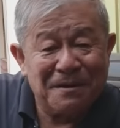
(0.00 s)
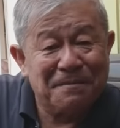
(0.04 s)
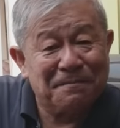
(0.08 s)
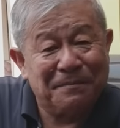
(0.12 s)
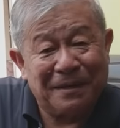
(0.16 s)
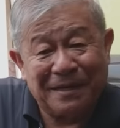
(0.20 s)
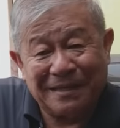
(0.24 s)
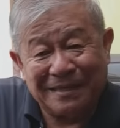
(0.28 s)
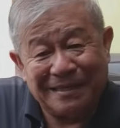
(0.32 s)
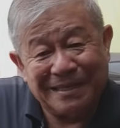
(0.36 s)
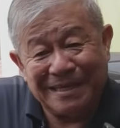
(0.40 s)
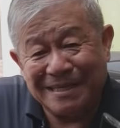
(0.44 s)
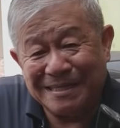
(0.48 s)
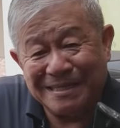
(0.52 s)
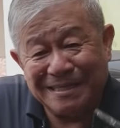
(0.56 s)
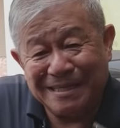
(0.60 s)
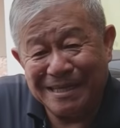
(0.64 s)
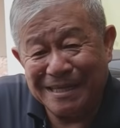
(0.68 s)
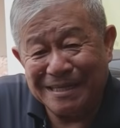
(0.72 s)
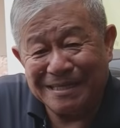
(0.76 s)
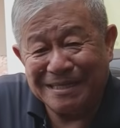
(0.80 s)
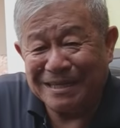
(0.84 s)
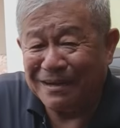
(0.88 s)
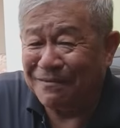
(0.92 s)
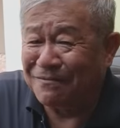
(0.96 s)
But these
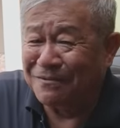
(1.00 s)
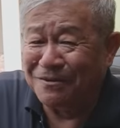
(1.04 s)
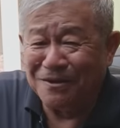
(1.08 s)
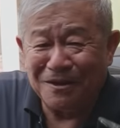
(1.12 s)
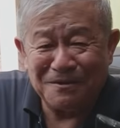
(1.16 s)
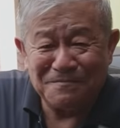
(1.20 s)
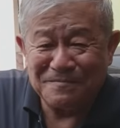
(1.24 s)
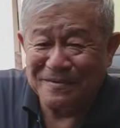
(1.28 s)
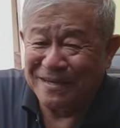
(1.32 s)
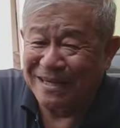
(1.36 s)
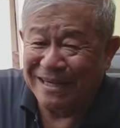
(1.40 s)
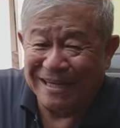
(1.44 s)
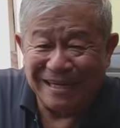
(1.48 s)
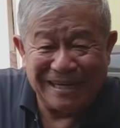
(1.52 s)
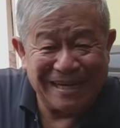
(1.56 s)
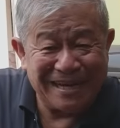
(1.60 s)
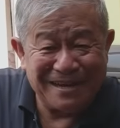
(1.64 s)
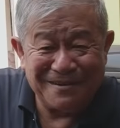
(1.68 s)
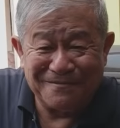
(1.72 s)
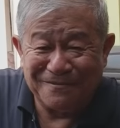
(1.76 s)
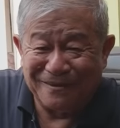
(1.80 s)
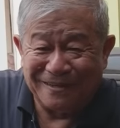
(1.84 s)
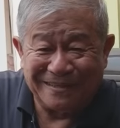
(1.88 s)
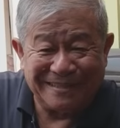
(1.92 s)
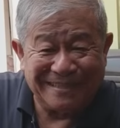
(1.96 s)
seeds have not been
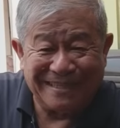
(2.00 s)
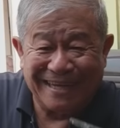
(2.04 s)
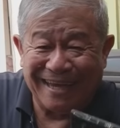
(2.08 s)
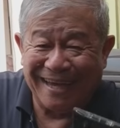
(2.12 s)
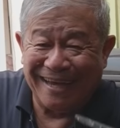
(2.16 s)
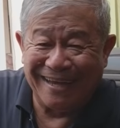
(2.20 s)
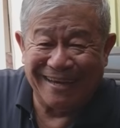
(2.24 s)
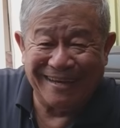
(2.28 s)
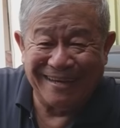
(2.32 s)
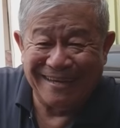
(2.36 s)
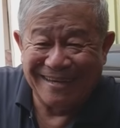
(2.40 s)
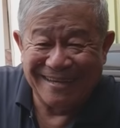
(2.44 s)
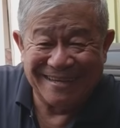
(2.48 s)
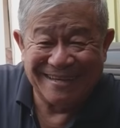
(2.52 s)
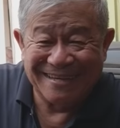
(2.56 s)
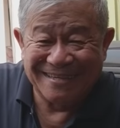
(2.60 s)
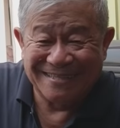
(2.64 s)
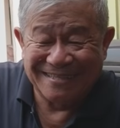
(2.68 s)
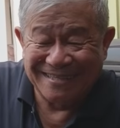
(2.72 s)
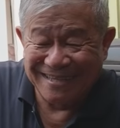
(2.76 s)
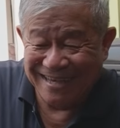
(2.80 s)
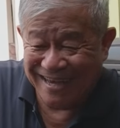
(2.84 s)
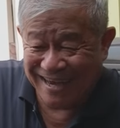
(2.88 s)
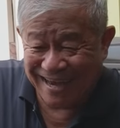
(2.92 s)
cleaned for 10 years,